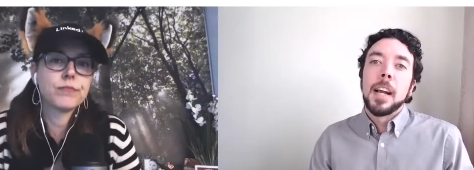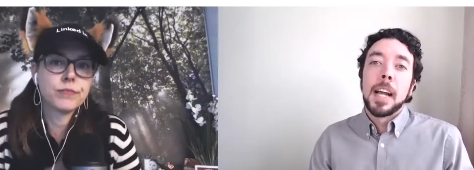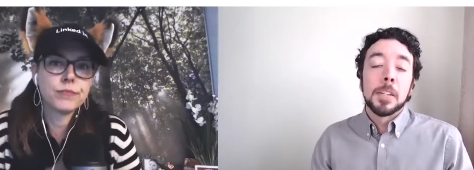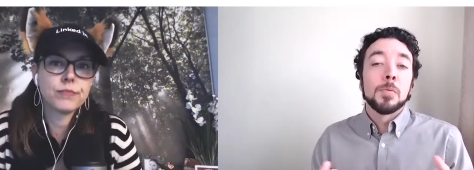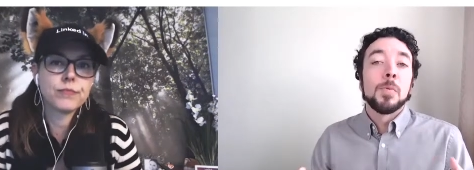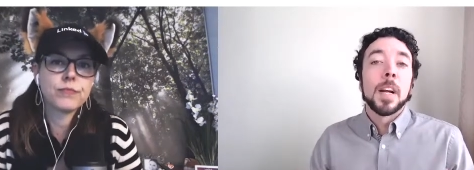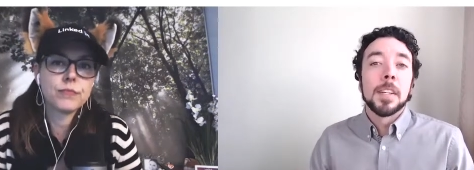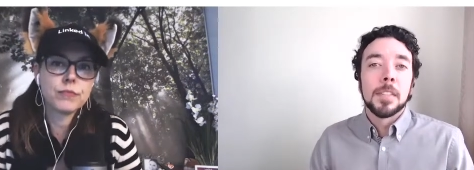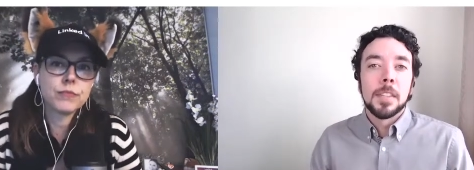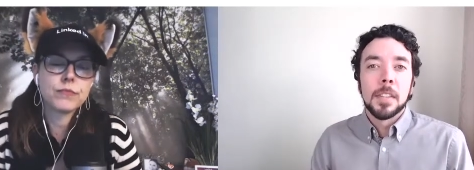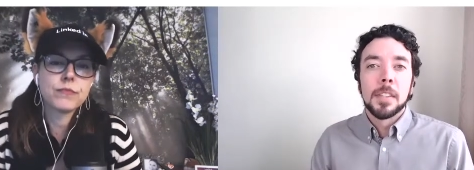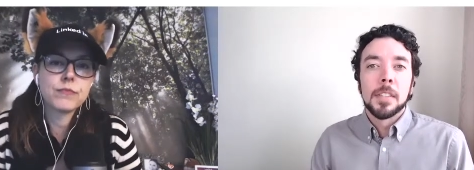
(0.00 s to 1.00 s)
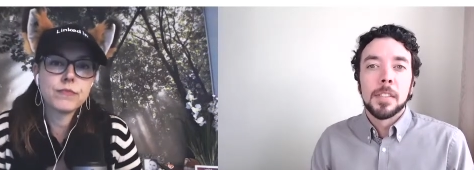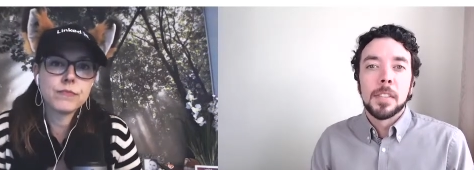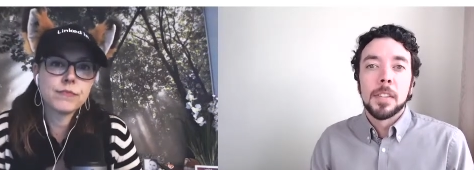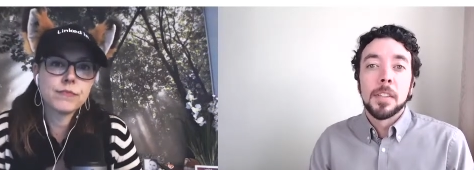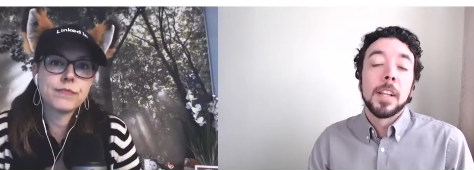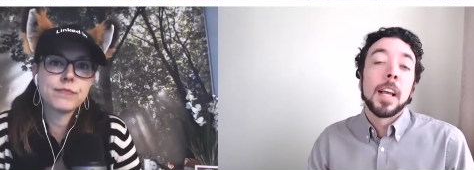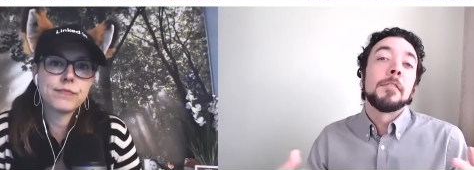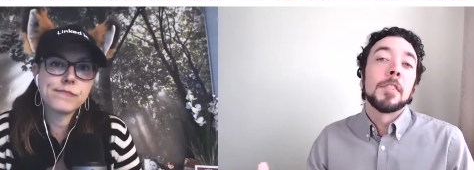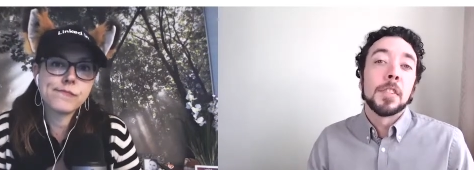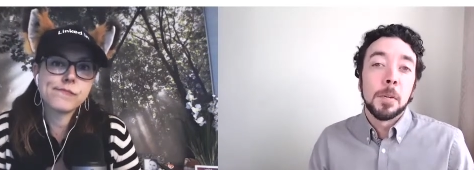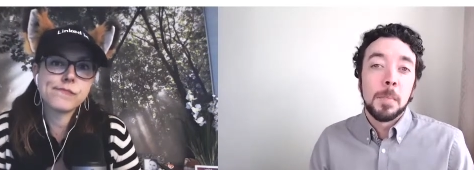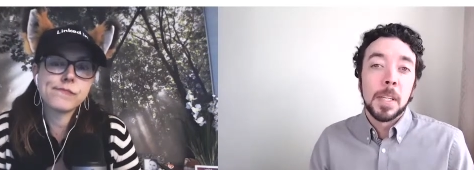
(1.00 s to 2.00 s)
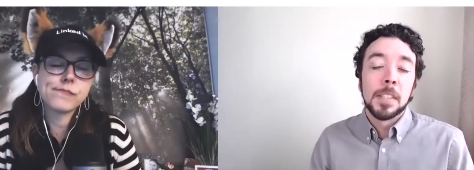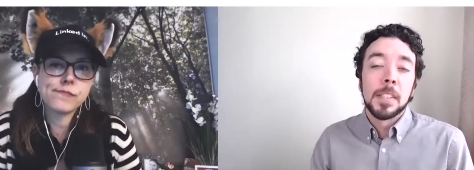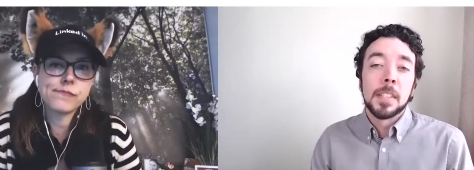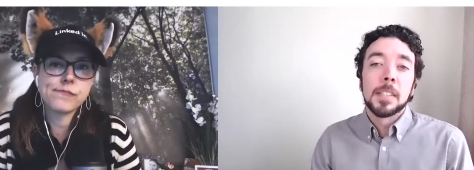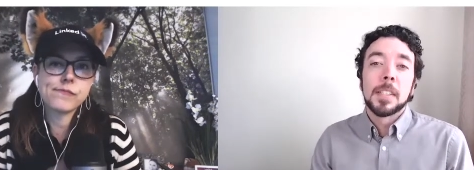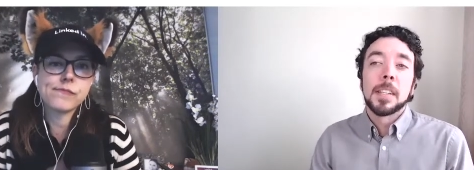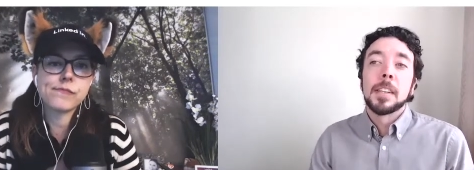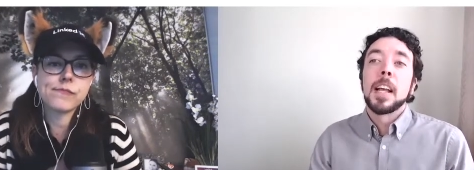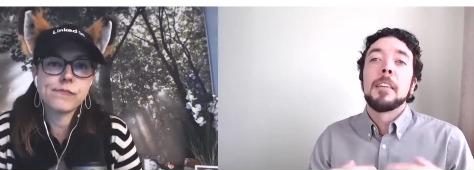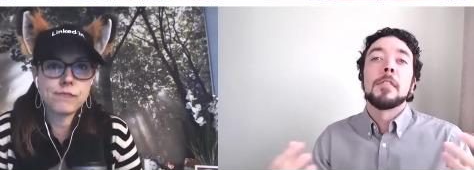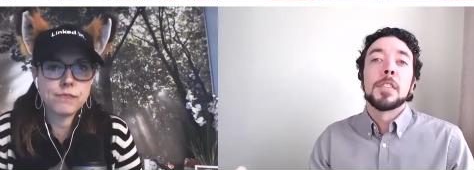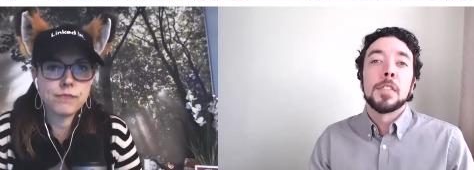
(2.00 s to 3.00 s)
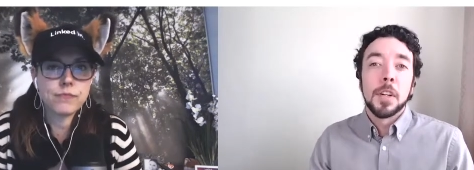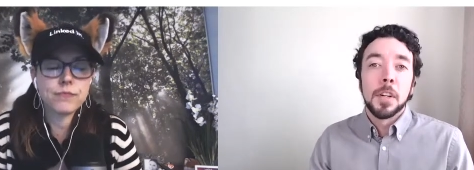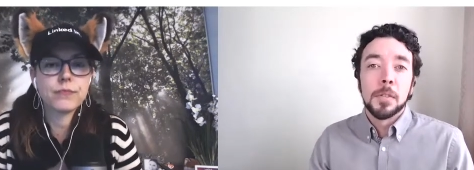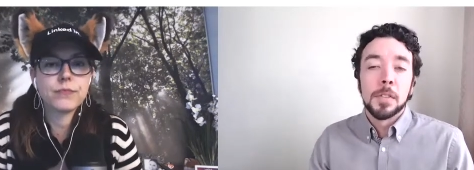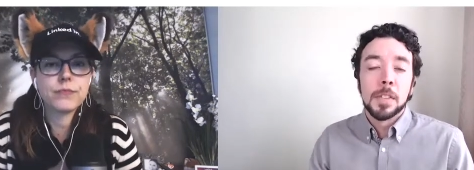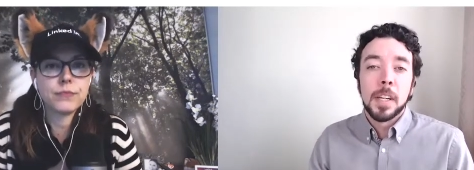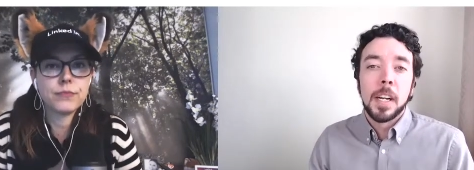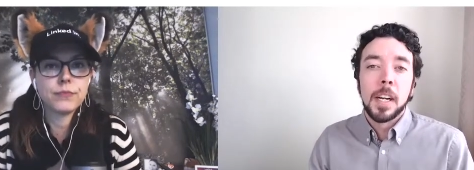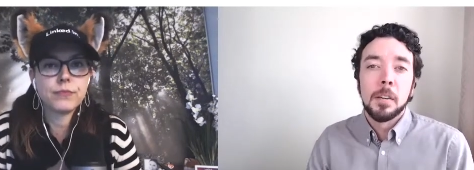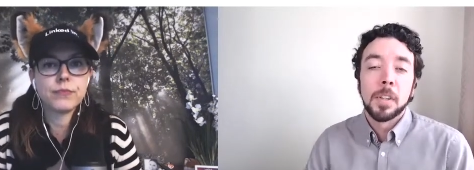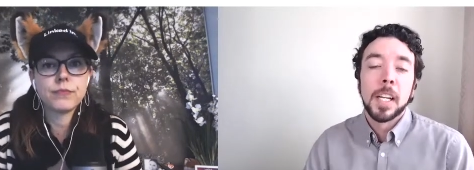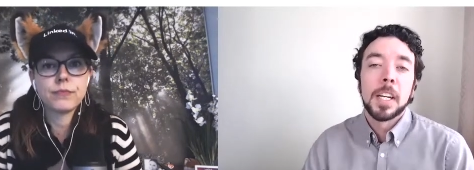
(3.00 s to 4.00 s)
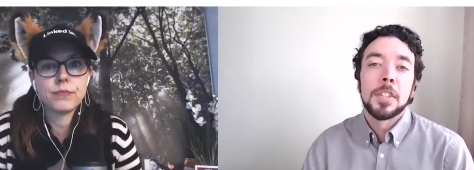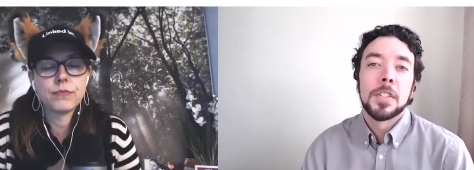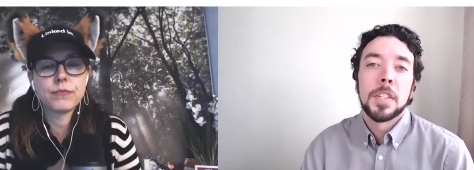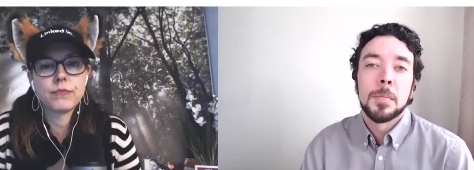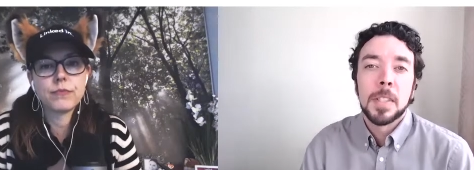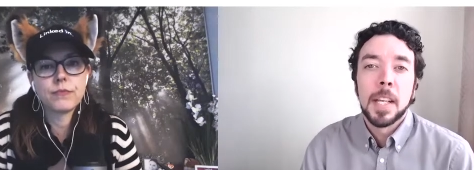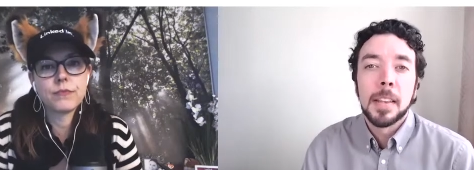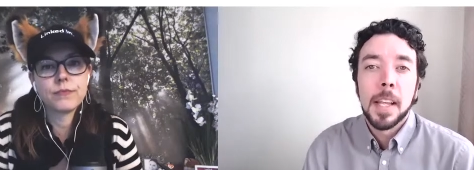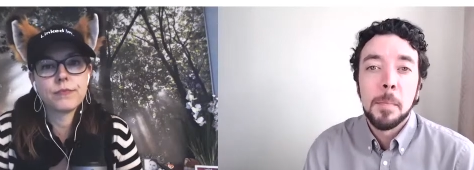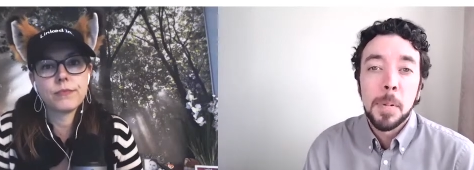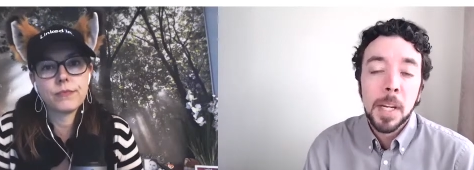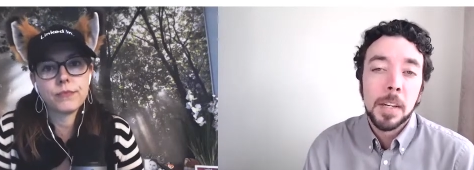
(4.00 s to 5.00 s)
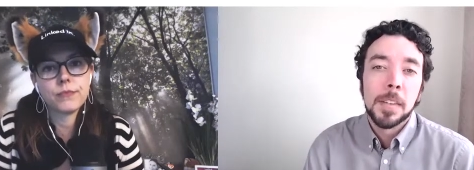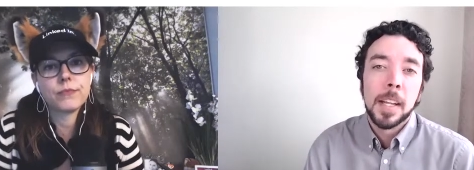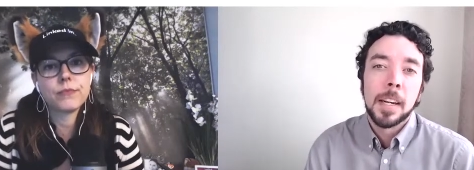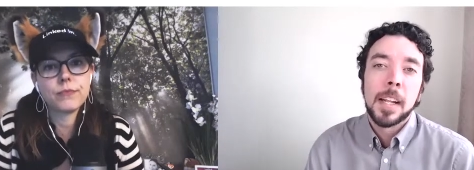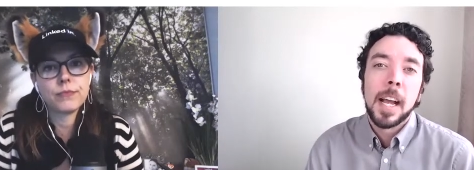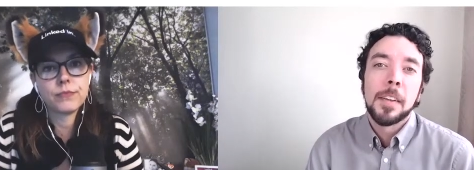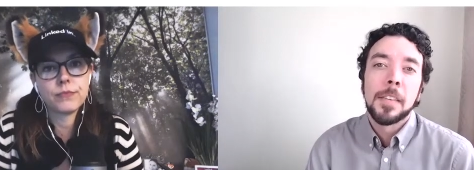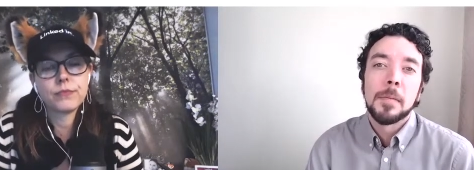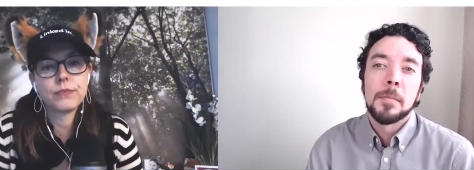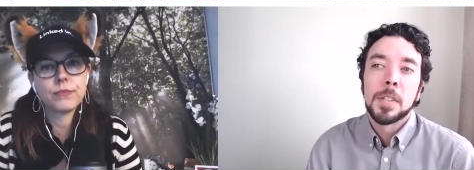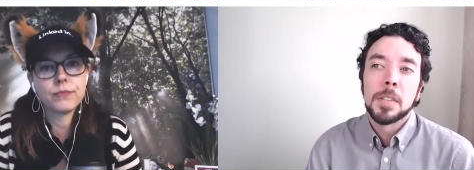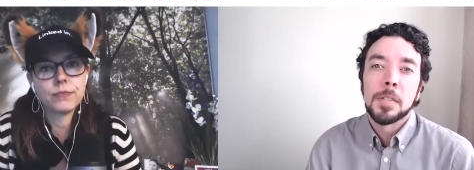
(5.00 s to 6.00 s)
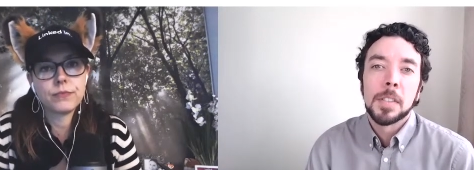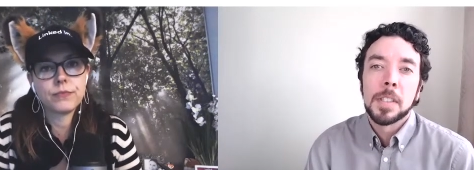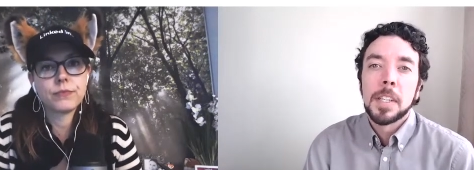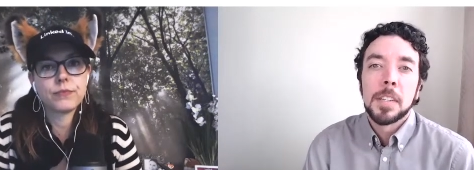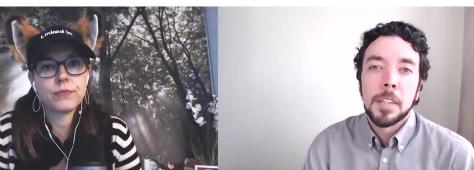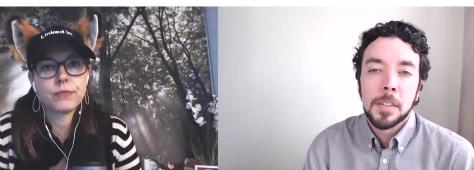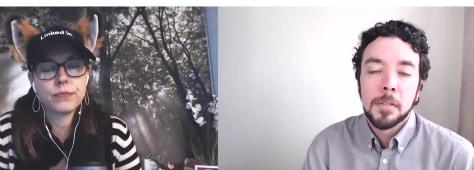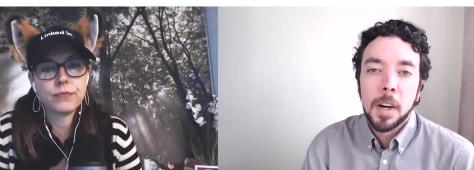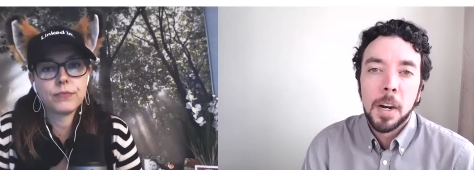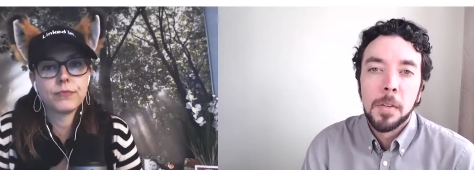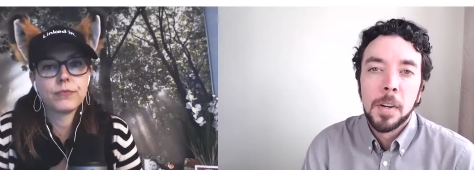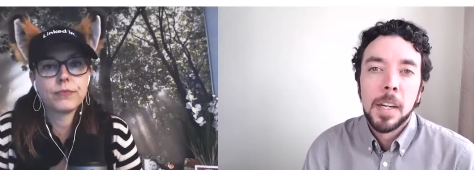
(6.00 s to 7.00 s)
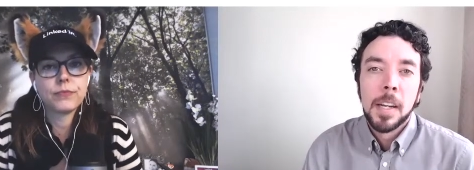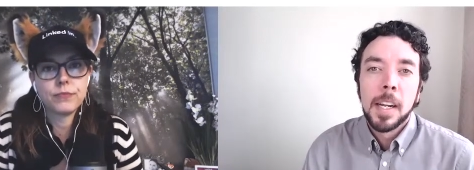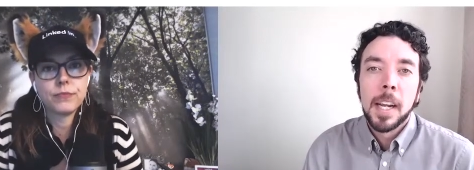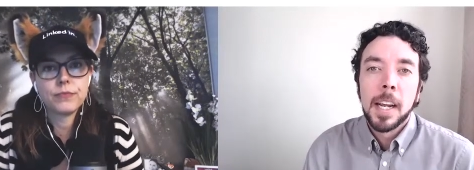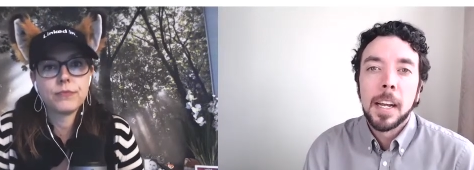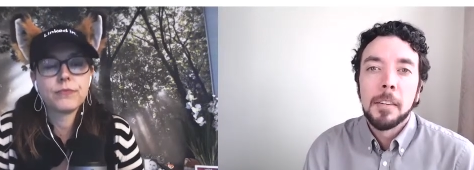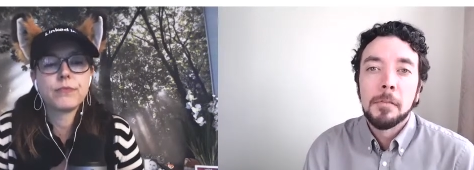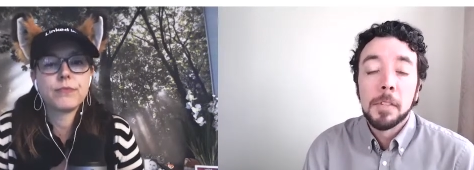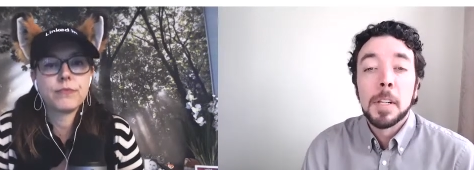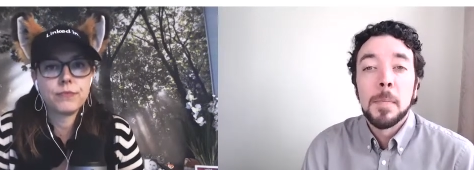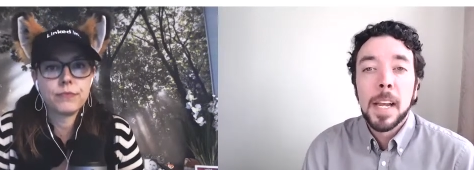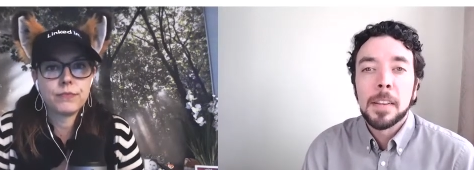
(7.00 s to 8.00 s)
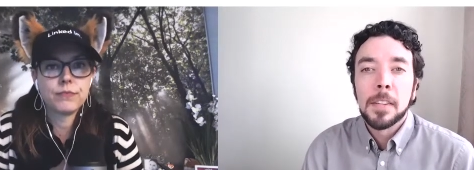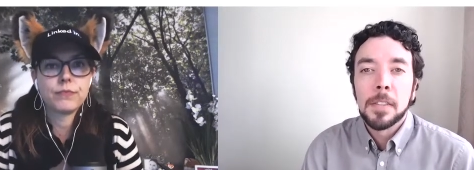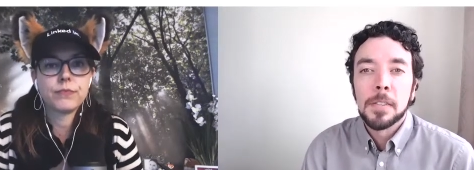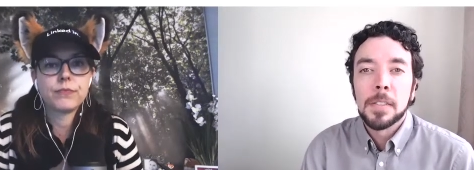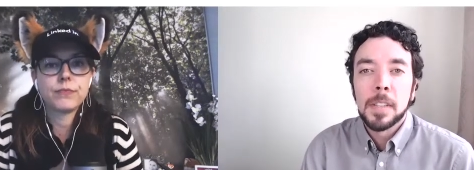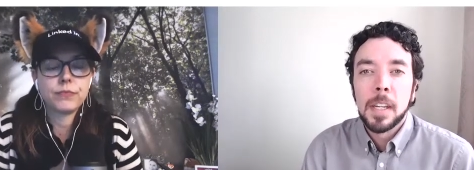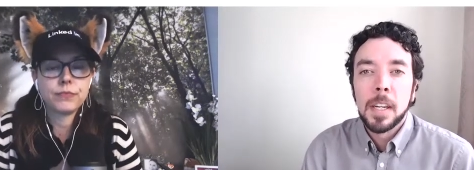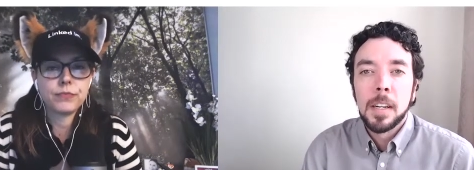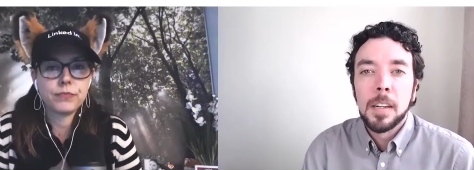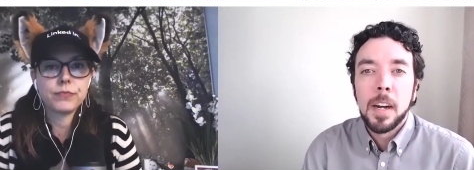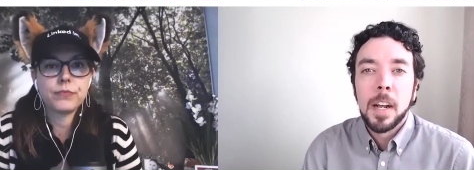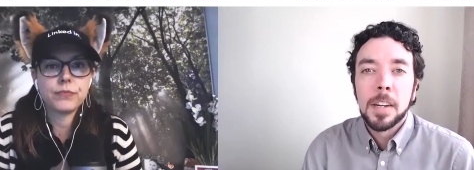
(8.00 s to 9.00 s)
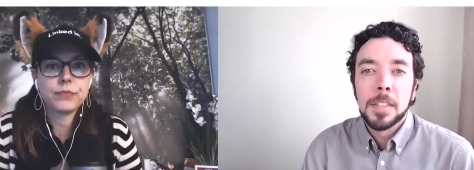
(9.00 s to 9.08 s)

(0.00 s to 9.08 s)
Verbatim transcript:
Speaker 1: as ways to leverage their business and leverage those relationships that they build that allow them to continue to grow and really make those honest